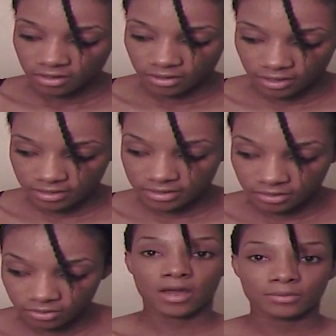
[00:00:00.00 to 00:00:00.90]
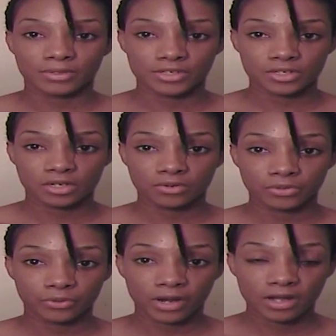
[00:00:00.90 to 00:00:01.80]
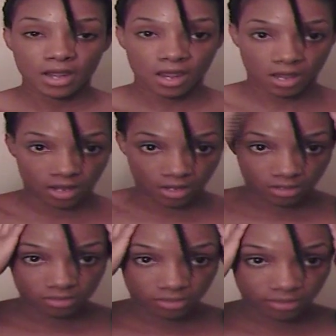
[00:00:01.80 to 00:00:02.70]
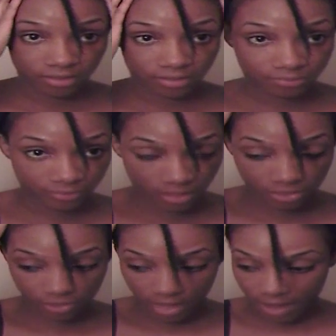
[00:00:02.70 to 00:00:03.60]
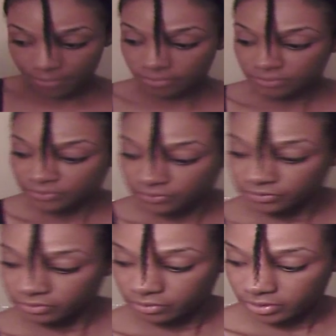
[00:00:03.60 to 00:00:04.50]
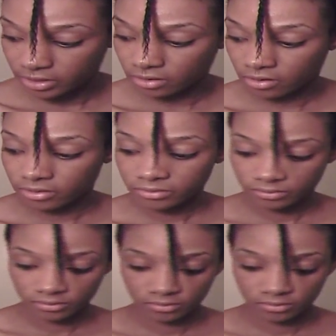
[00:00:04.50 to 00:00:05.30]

Okay, so get your needle and thread and get your cap, put it on.